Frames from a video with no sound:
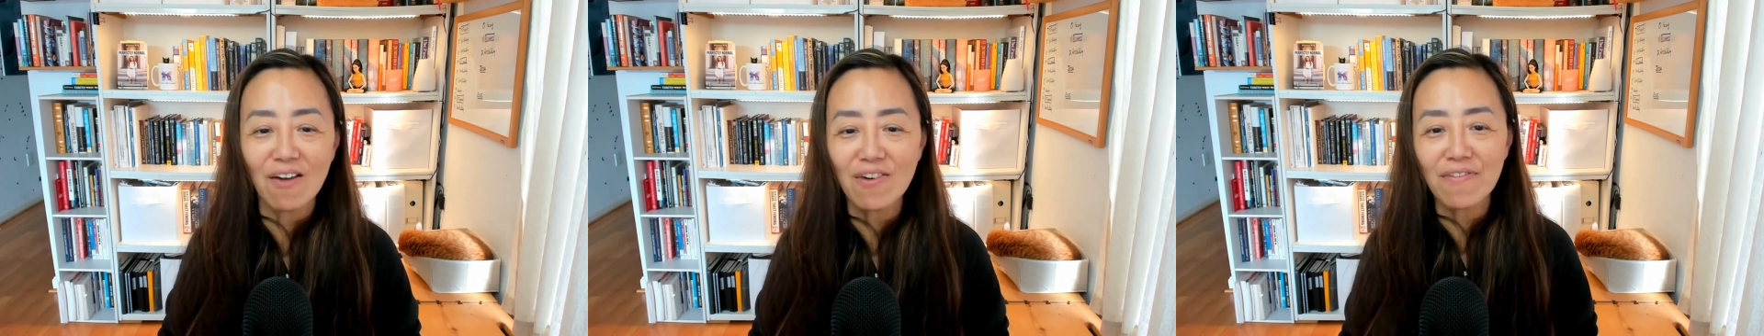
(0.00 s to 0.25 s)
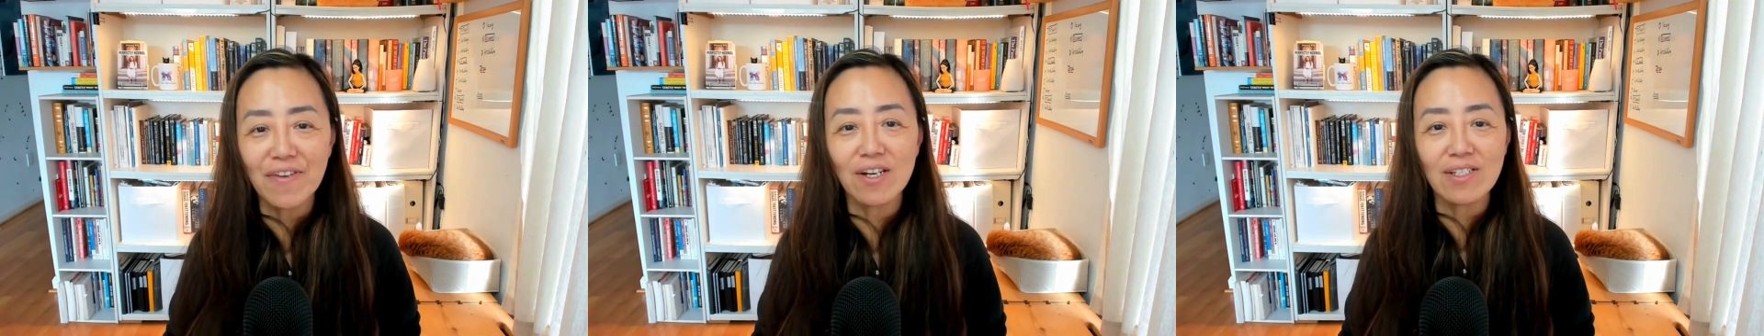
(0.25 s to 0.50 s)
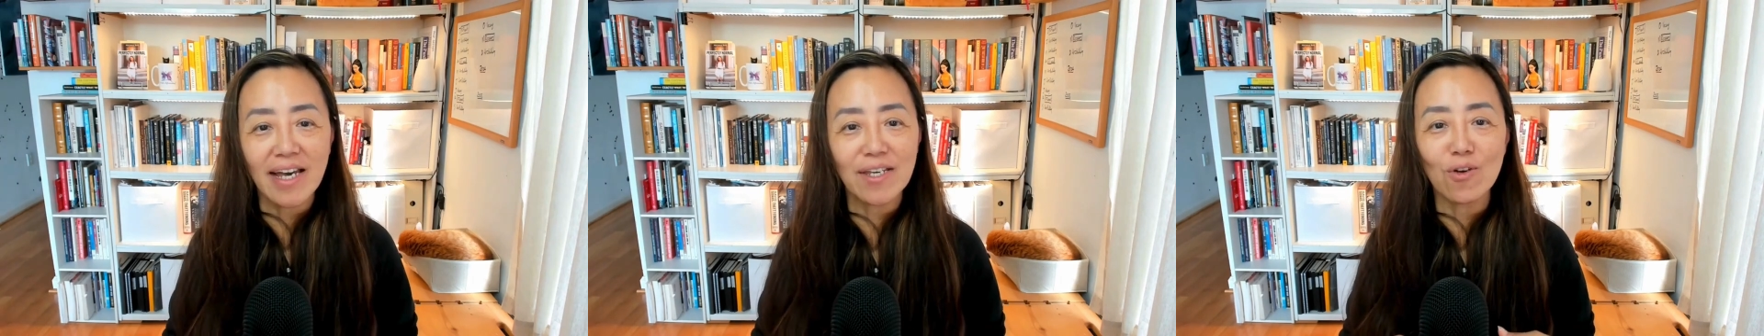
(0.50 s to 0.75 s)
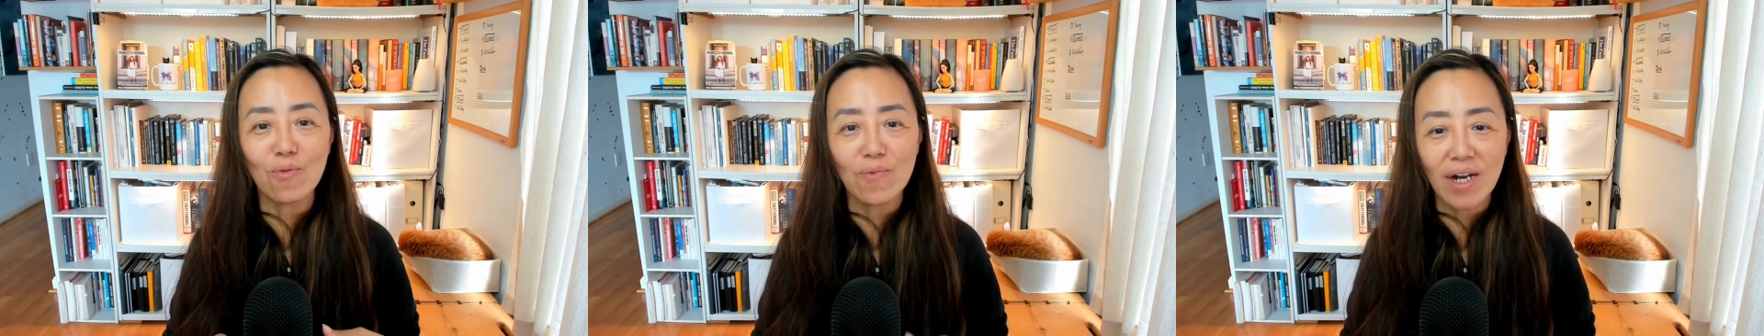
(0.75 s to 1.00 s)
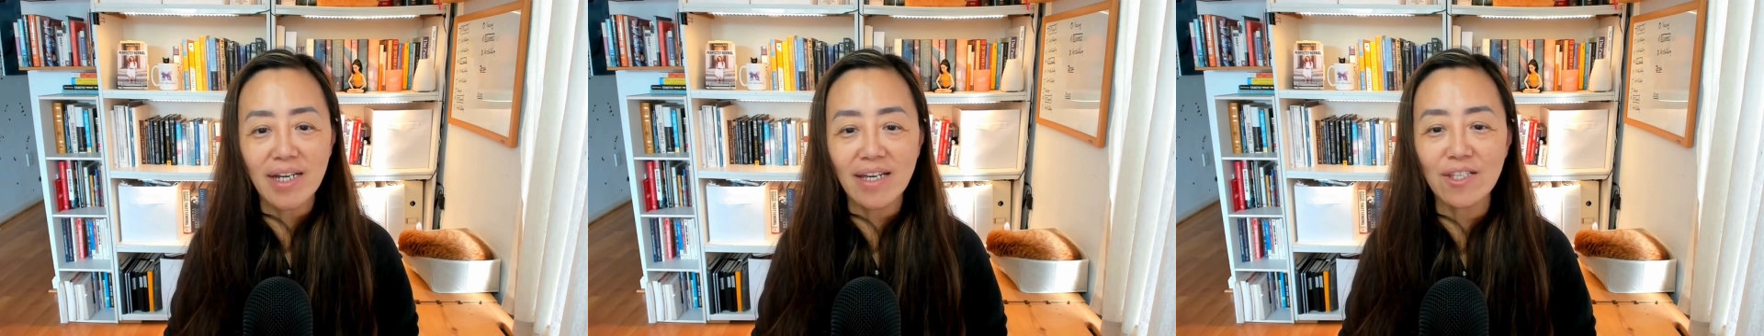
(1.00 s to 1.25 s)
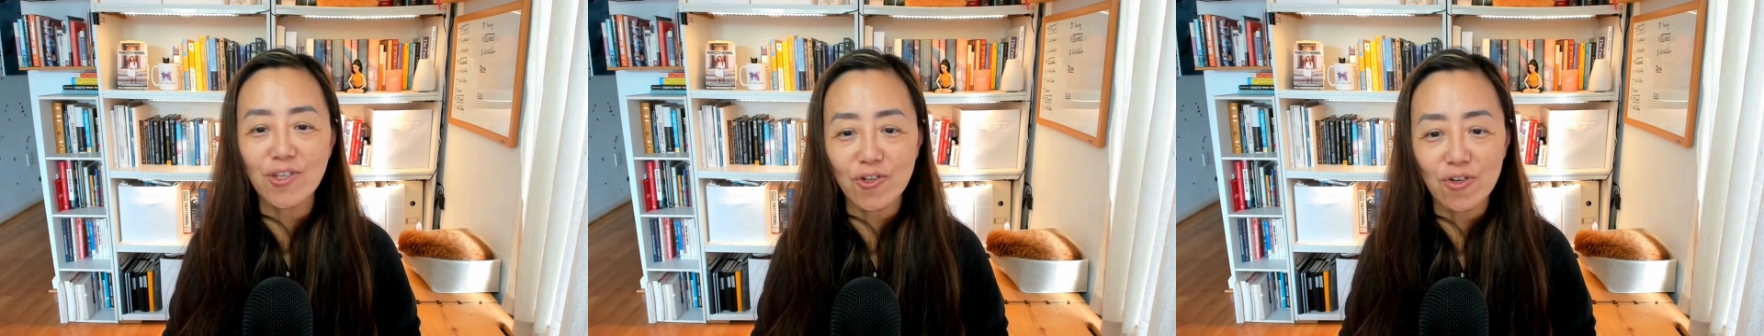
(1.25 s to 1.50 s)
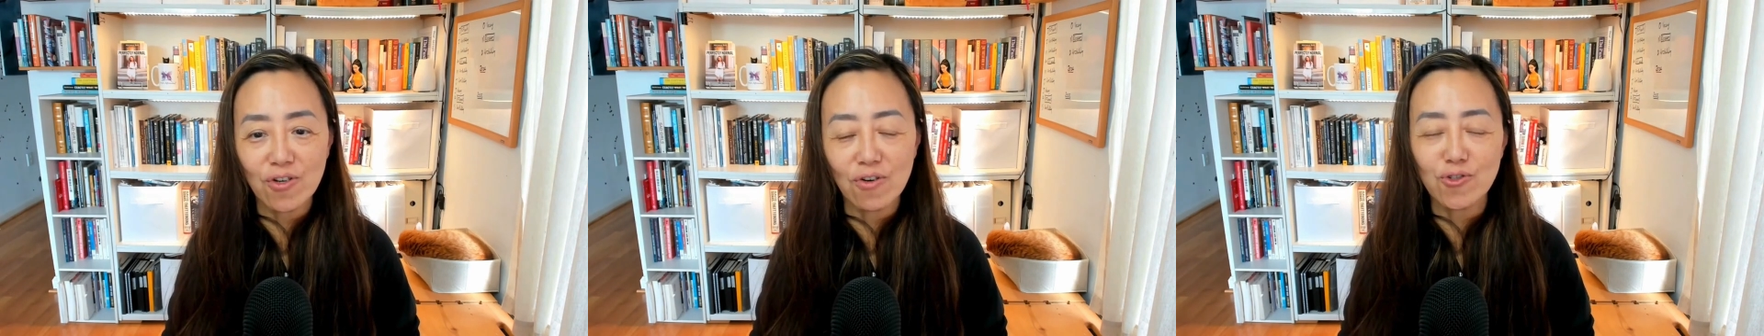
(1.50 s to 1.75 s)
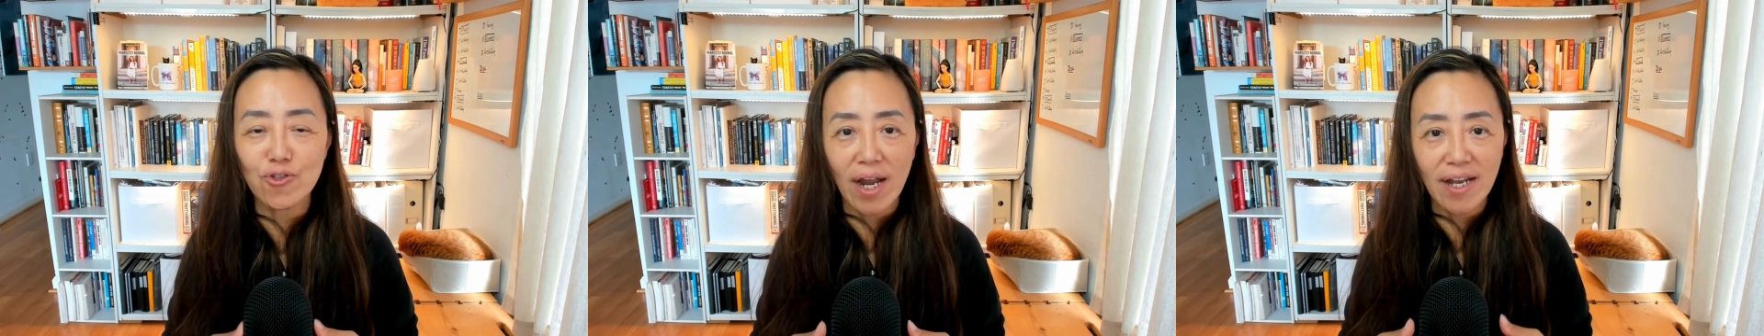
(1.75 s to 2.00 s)
Don't feel like you're running in
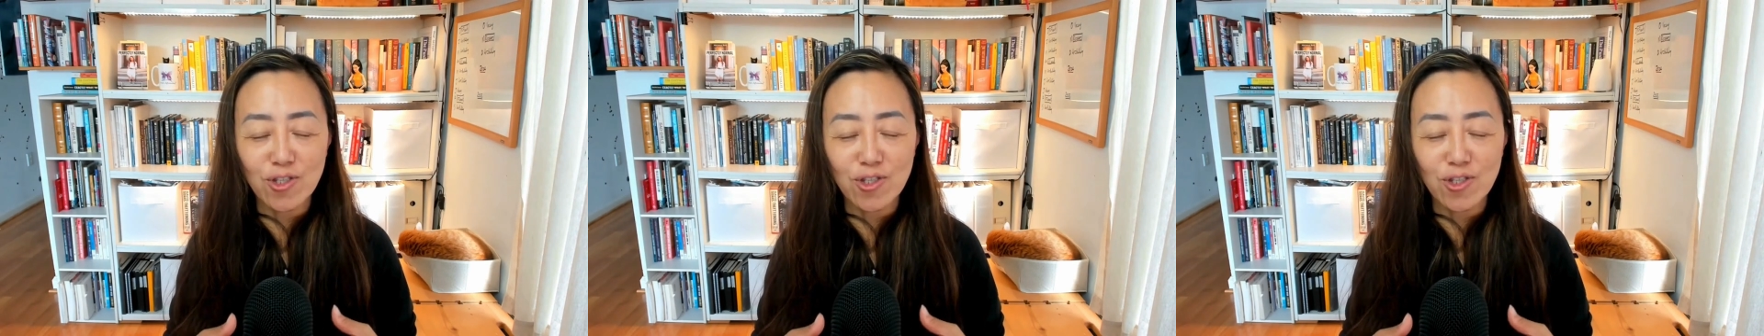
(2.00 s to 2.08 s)
circles trying